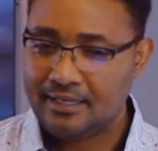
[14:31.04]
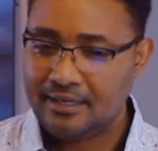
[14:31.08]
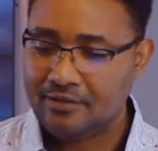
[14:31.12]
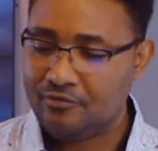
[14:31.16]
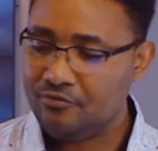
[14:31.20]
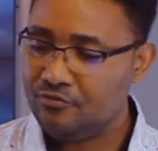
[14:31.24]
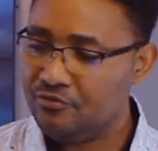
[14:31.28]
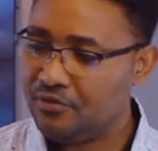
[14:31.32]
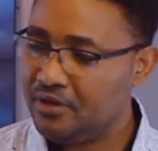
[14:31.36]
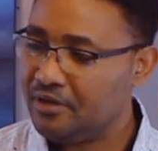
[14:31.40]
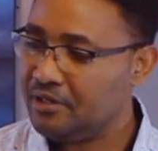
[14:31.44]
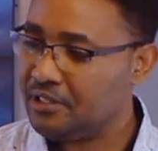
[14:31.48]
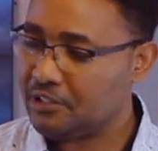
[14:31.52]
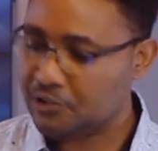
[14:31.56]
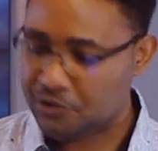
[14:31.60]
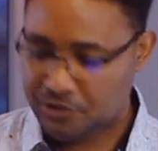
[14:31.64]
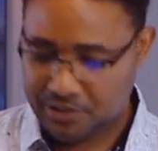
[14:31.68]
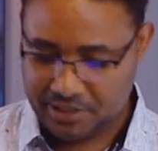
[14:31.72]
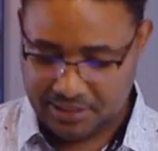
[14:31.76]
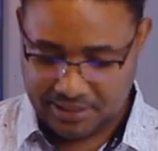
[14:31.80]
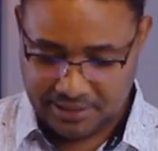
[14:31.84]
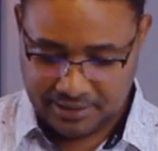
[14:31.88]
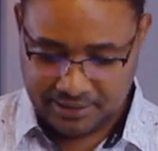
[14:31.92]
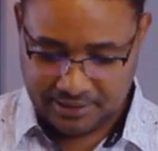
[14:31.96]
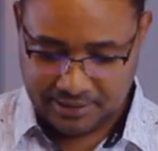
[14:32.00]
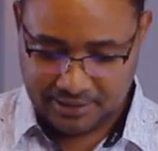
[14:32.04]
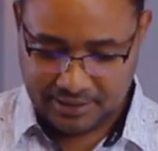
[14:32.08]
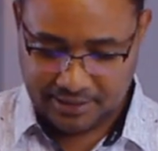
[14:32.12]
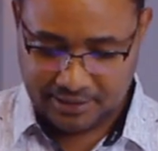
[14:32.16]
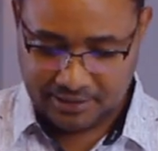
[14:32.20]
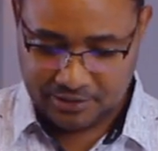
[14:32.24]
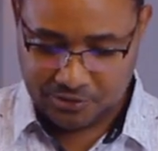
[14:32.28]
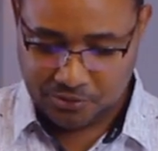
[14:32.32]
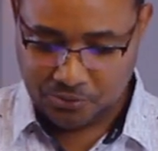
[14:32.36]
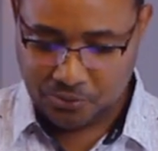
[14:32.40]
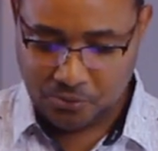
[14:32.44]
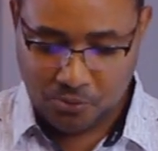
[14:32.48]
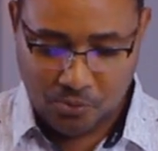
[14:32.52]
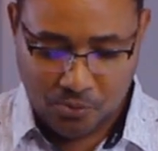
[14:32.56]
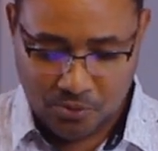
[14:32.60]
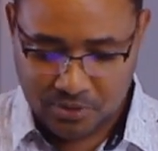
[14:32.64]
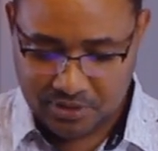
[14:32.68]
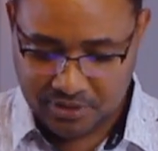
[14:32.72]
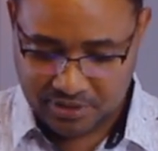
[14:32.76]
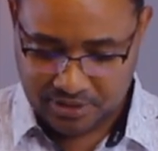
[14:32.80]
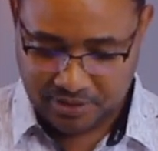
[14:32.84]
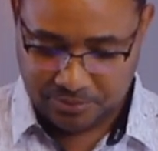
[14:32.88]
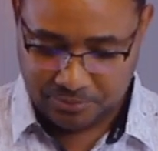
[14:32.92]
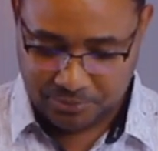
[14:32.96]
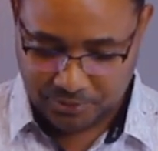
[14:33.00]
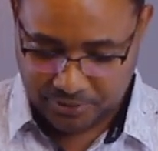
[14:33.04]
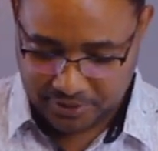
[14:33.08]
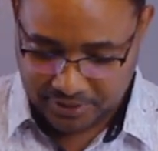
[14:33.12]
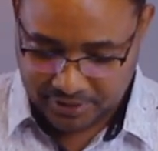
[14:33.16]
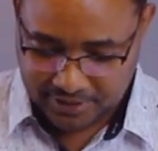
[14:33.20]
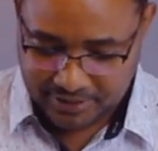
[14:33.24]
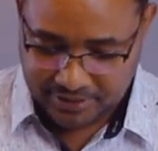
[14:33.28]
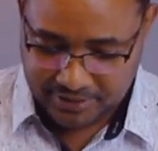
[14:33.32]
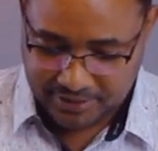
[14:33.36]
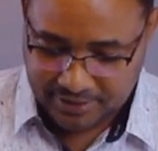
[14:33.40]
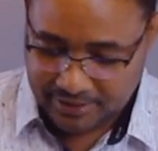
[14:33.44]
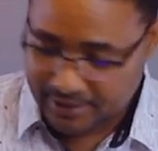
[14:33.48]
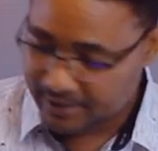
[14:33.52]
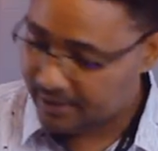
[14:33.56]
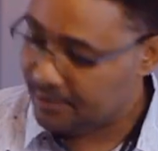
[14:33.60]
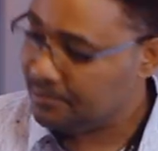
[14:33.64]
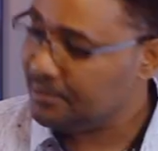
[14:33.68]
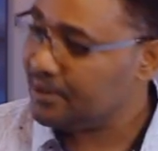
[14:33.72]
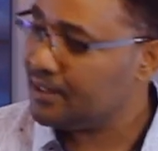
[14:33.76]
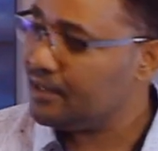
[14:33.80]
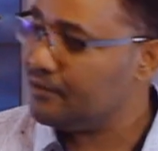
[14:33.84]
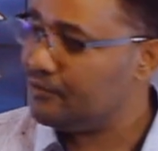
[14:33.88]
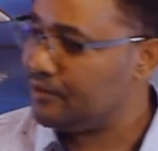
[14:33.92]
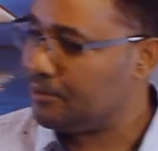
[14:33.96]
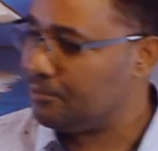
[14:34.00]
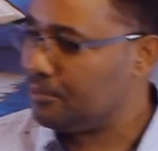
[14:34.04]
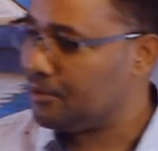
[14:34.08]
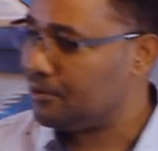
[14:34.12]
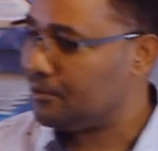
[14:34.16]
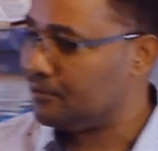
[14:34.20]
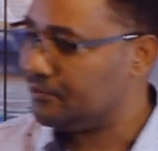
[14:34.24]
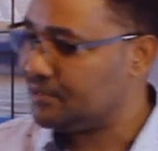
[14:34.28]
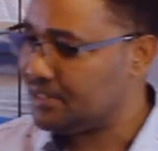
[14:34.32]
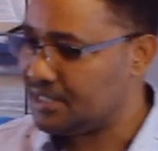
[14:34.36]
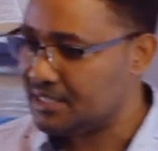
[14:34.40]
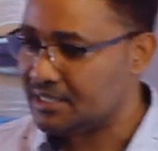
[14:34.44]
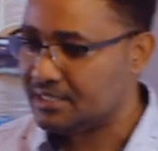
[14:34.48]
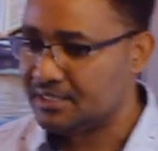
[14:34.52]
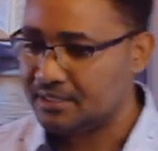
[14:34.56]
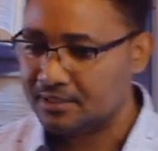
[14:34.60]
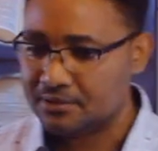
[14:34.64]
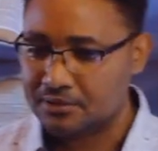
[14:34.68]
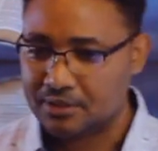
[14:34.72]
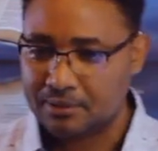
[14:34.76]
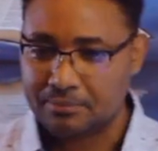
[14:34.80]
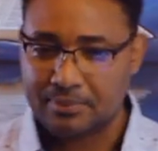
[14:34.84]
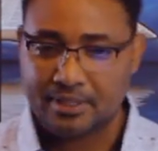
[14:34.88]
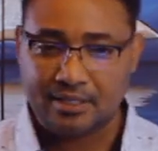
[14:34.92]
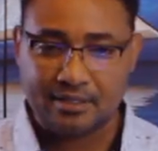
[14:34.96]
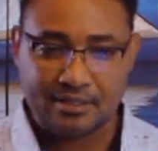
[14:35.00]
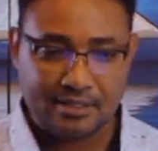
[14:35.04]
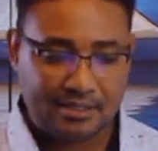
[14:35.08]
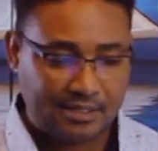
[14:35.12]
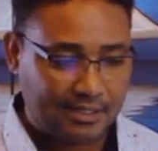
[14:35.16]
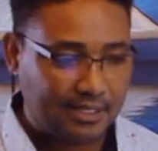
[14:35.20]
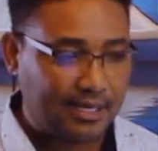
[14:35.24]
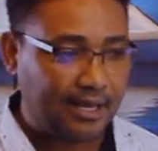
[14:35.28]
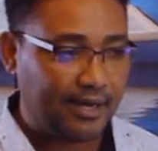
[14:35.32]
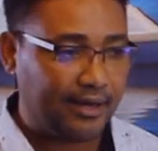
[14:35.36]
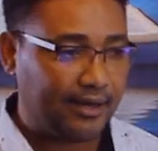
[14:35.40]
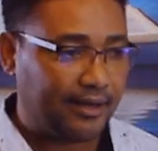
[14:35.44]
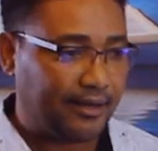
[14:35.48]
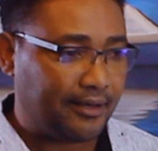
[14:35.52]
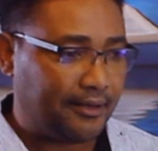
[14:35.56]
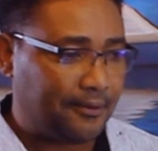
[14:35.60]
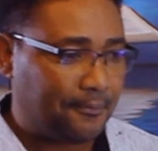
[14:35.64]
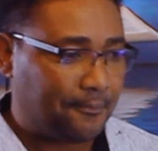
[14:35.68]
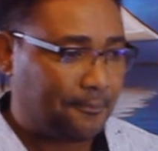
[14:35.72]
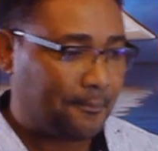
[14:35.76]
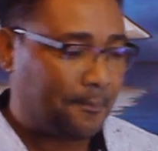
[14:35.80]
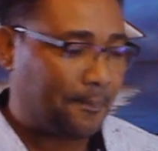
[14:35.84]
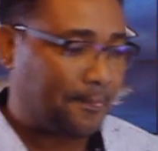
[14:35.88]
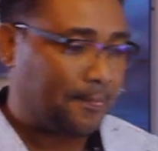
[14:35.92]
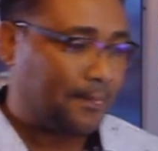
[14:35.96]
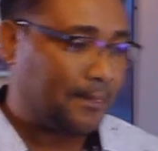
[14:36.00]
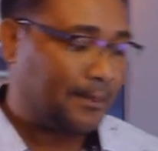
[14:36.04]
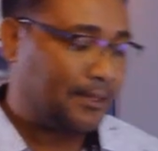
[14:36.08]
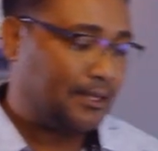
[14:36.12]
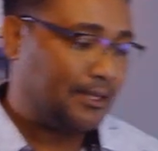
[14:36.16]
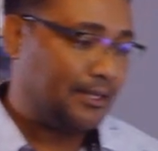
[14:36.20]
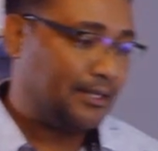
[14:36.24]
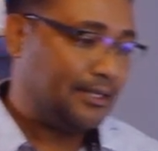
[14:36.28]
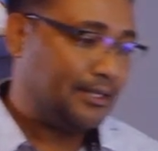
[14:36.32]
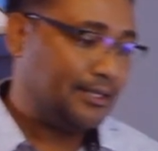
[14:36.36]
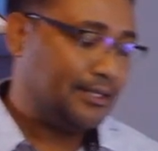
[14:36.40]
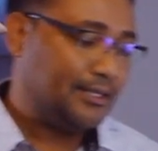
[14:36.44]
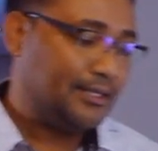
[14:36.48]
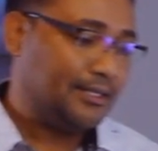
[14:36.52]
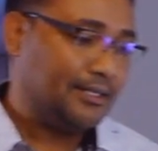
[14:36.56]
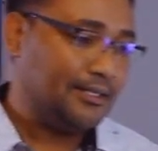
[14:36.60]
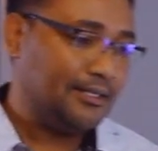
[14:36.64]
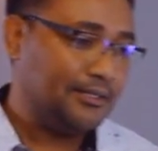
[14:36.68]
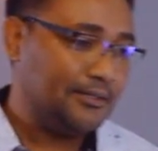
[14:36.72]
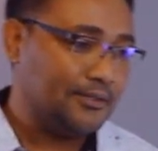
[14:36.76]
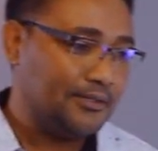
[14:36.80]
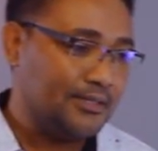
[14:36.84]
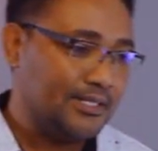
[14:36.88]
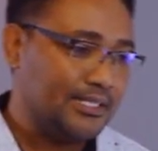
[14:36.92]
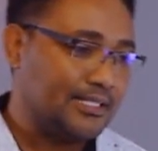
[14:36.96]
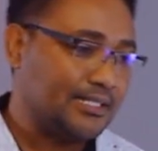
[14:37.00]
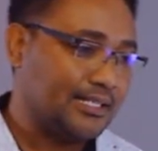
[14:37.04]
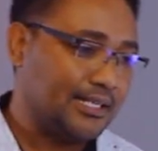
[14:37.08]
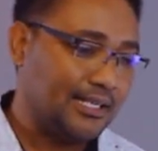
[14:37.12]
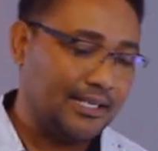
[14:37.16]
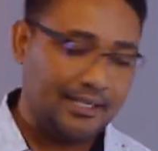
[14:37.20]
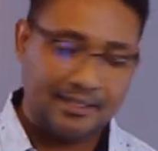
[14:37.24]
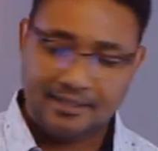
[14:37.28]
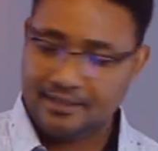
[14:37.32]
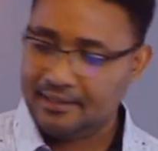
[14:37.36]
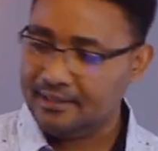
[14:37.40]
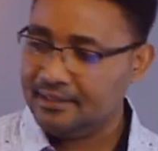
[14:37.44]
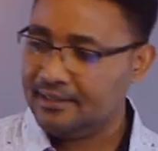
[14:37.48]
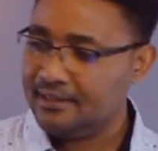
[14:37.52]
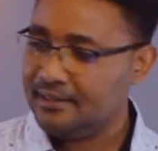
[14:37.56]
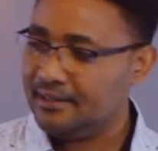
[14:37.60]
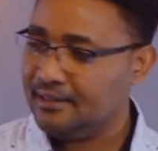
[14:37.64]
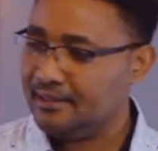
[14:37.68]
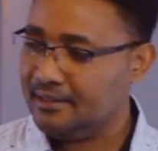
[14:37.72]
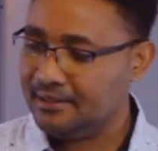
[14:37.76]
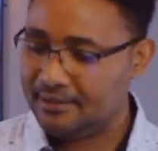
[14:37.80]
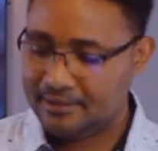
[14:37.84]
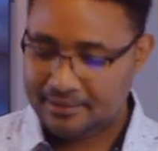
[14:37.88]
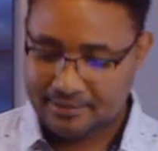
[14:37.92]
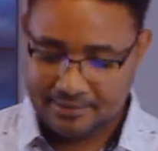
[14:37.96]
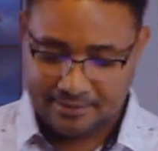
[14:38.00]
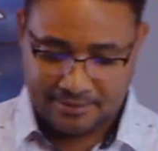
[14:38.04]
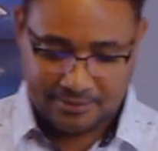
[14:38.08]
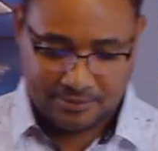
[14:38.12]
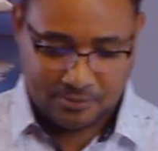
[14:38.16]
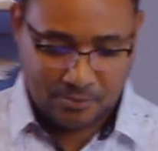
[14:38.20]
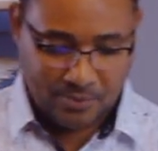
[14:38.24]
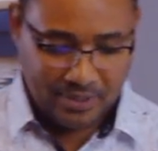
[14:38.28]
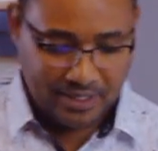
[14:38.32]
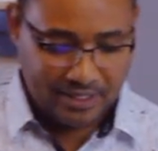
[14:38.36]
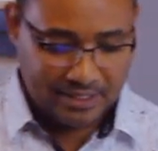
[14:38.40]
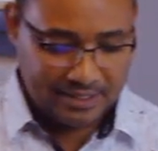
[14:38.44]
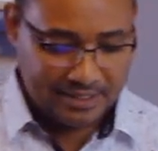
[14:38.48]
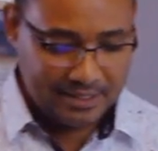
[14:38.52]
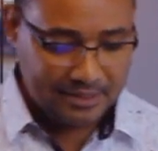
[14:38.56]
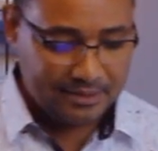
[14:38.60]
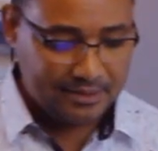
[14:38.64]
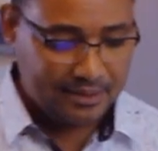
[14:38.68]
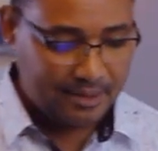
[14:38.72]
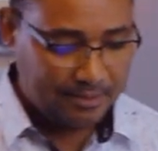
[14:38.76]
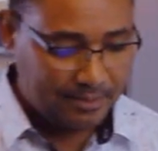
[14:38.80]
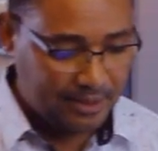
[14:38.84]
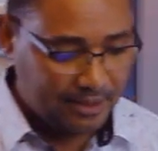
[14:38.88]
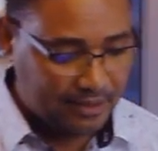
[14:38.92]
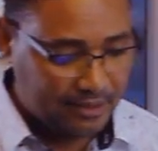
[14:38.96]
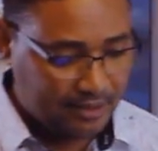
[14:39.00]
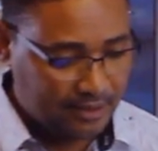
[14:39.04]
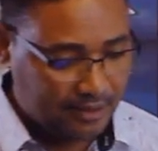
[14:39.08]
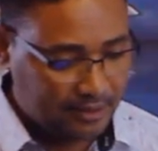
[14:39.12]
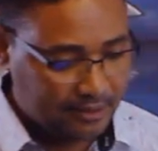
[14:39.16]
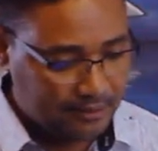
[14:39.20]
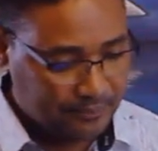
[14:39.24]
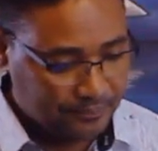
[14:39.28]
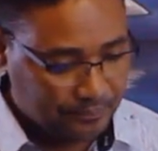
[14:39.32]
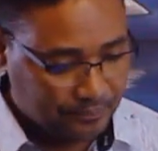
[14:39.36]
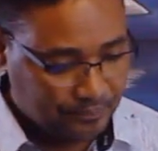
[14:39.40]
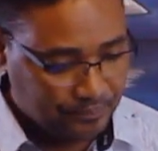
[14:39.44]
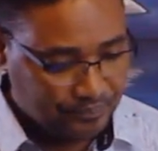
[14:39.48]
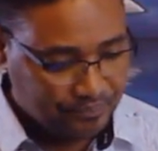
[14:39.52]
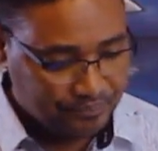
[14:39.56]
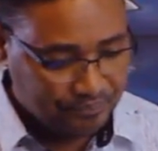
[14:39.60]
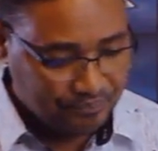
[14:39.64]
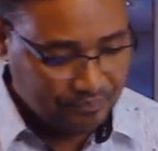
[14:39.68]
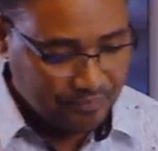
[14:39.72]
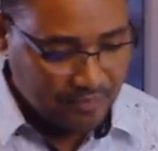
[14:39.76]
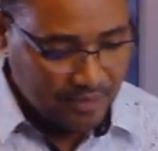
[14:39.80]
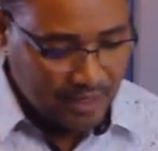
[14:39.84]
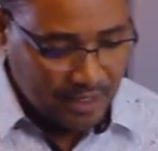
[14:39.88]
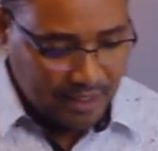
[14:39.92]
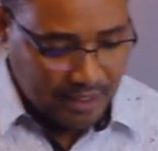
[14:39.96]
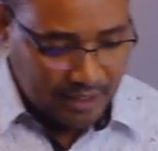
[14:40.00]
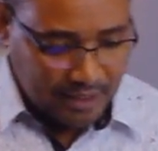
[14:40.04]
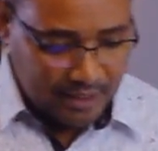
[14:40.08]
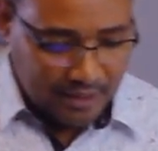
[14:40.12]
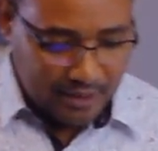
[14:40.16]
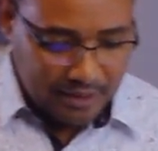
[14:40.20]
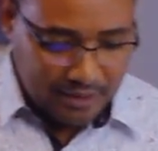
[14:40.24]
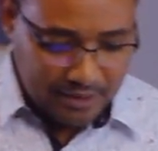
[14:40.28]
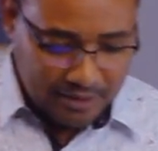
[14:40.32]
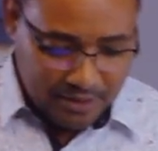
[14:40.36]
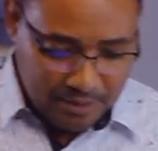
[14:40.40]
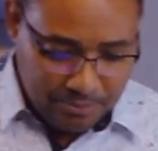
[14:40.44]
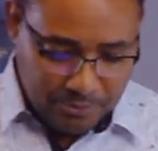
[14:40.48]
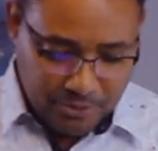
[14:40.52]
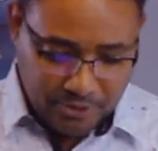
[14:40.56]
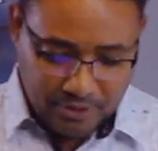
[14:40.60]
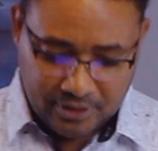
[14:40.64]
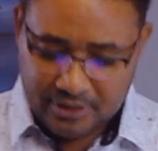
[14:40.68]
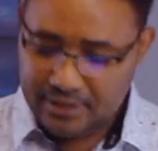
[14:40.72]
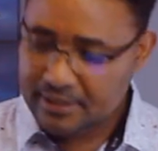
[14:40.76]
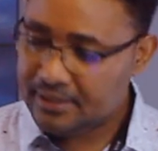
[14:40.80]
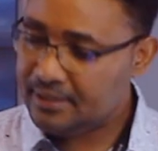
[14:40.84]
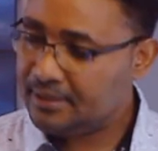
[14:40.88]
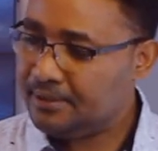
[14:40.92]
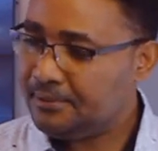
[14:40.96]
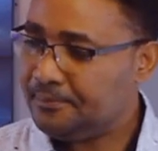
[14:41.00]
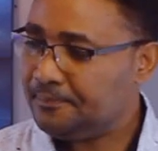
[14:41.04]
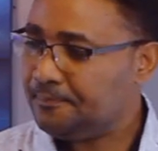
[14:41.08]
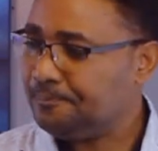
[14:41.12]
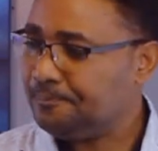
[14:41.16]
a very interesting king. So who was Nimrod? Let me give you a bit of details about this guy. This king, quite a dynamic king. Nimrod